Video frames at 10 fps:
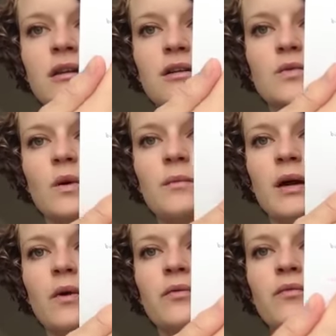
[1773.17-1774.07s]
There's
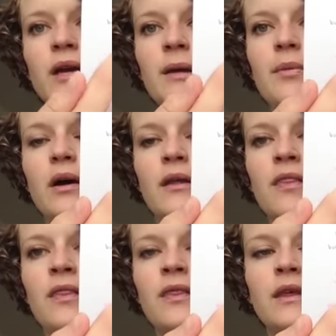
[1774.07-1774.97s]
1x1 rib
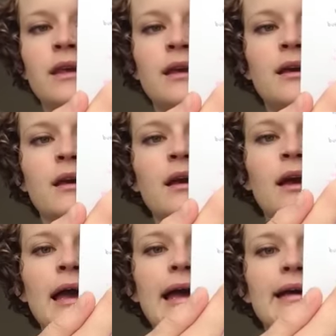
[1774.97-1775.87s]
on the
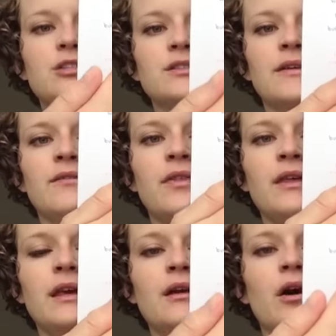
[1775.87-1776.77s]
edges of
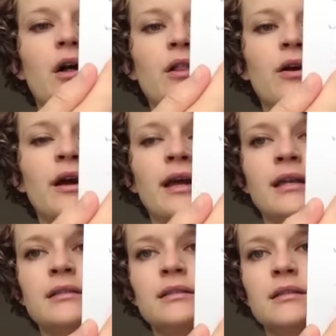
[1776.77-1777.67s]
the collar
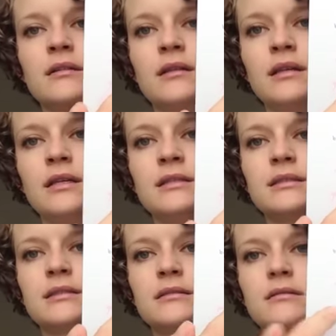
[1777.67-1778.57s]
and the
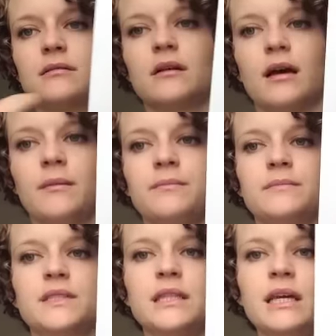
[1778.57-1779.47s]

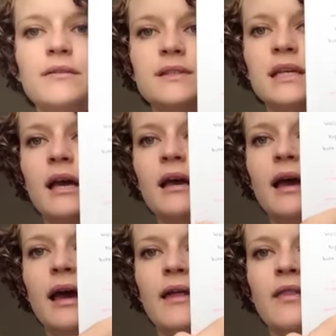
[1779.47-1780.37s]
sleeves.
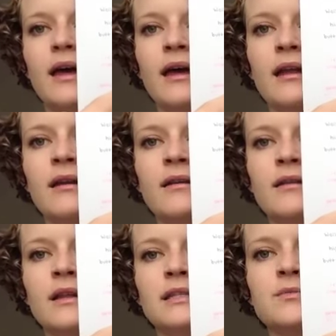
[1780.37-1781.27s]
And then
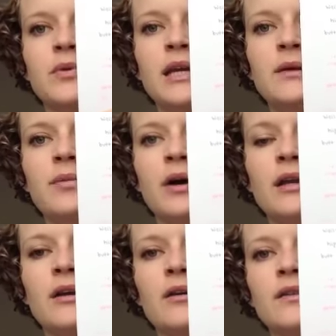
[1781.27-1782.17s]
this plain part
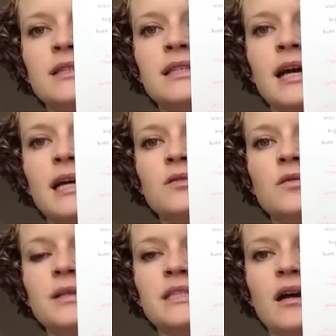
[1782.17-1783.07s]
here on the sides will
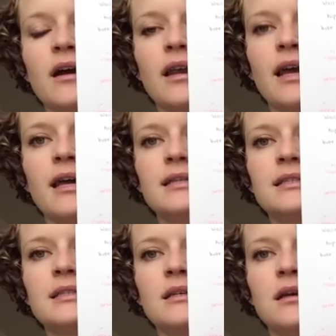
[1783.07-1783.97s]
be
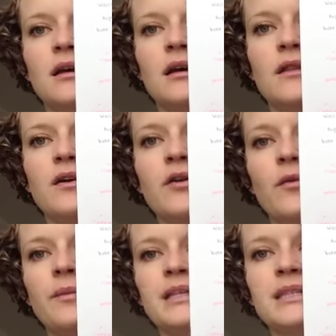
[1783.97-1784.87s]
stockinette. There will
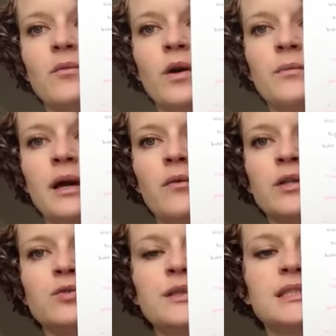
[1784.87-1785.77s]
be some
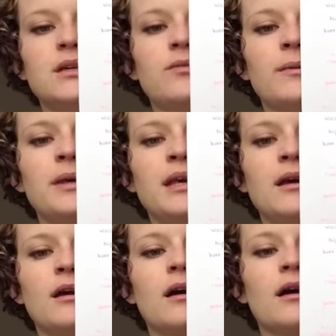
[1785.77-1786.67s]
1x1 twisted rib
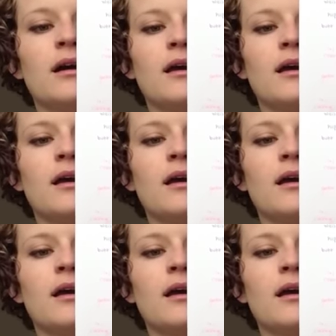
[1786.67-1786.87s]
here.